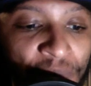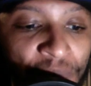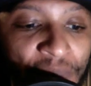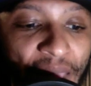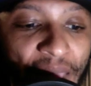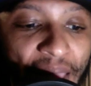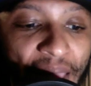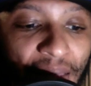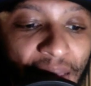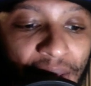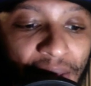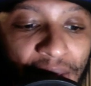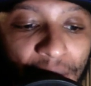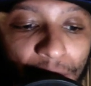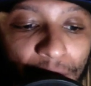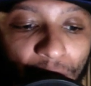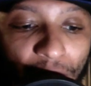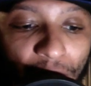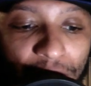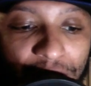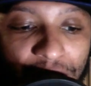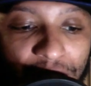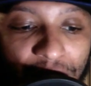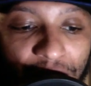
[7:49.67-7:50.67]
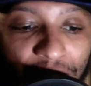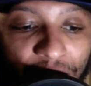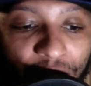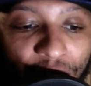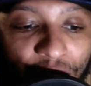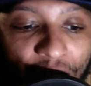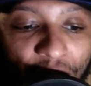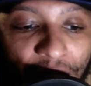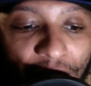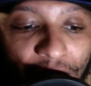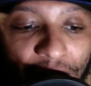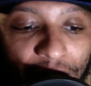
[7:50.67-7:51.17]
Elliott brings it in
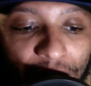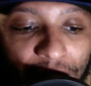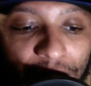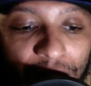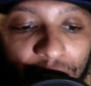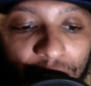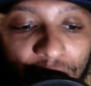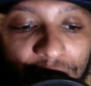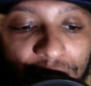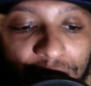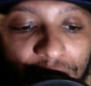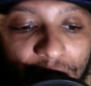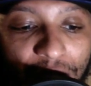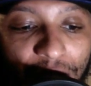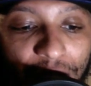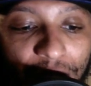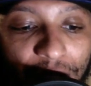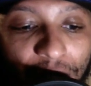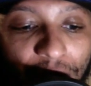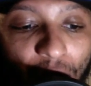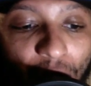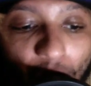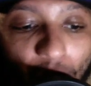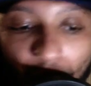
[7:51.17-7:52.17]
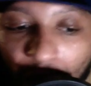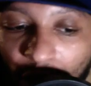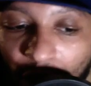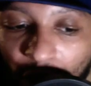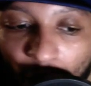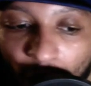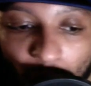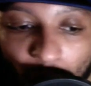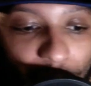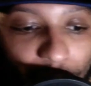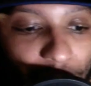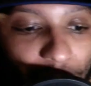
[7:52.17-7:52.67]
finally. Chase Elliott looking
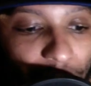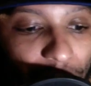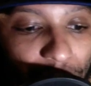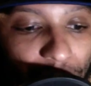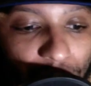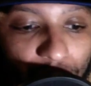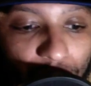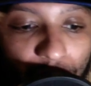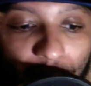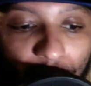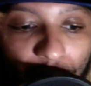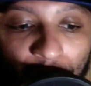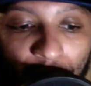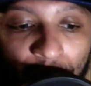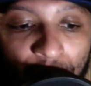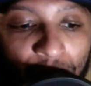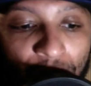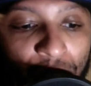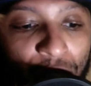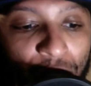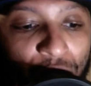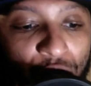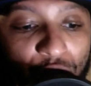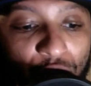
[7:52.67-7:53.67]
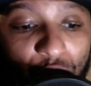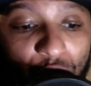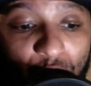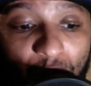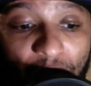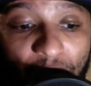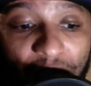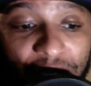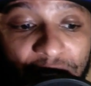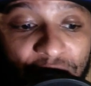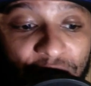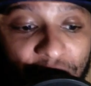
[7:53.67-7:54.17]
for an edge.
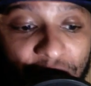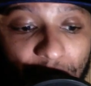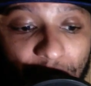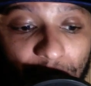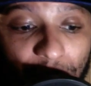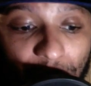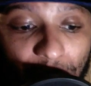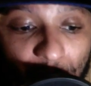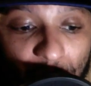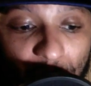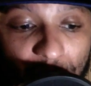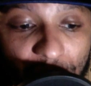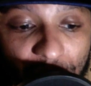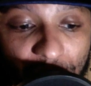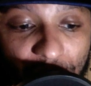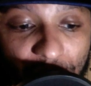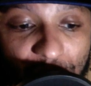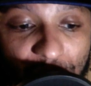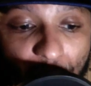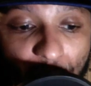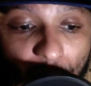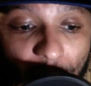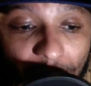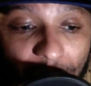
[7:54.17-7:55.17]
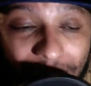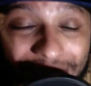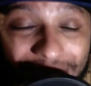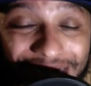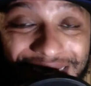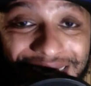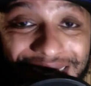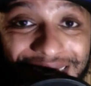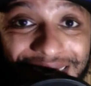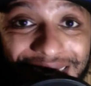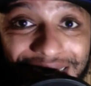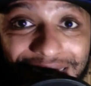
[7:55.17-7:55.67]
Truex very loose at this point.
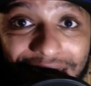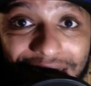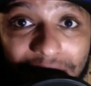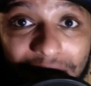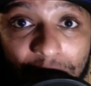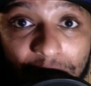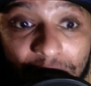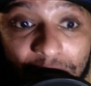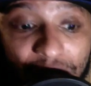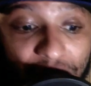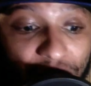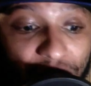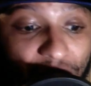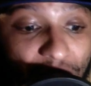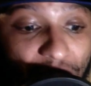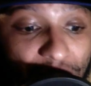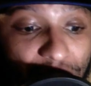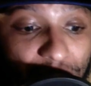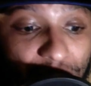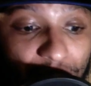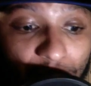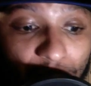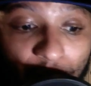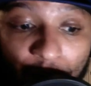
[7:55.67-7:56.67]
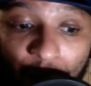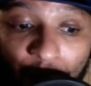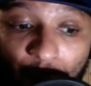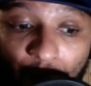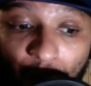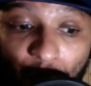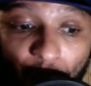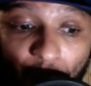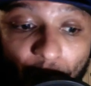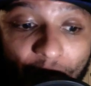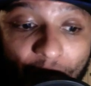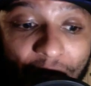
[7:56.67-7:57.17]
His team is advising him,
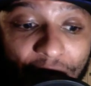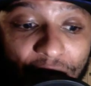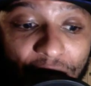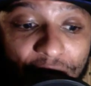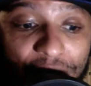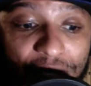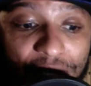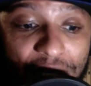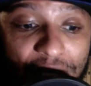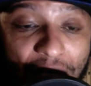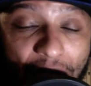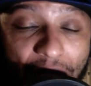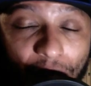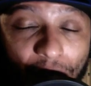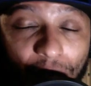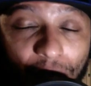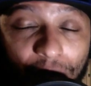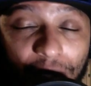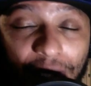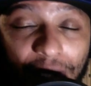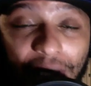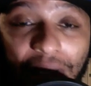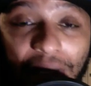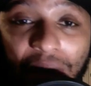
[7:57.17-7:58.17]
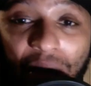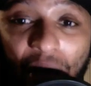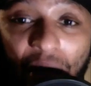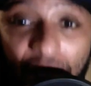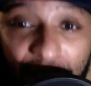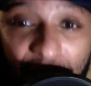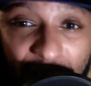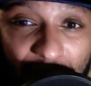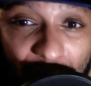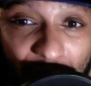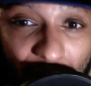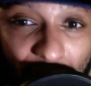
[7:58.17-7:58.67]
ride this out. He
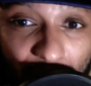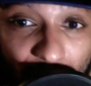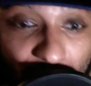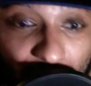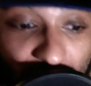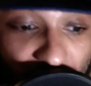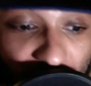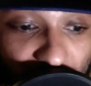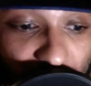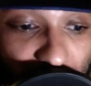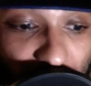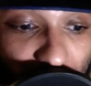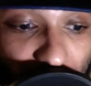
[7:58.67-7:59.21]
looks loose.